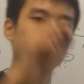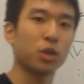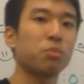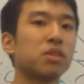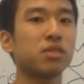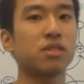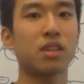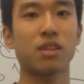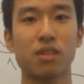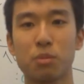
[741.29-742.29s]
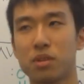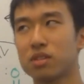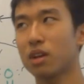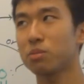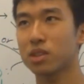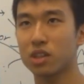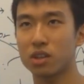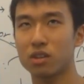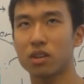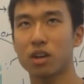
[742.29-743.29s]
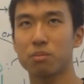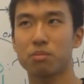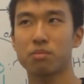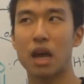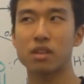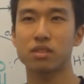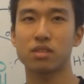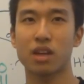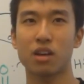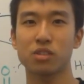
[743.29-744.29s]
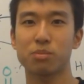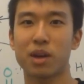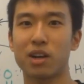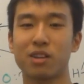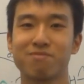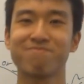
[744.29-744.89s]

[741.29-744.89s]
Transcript: Hope this is hope this helped clear up acetals better.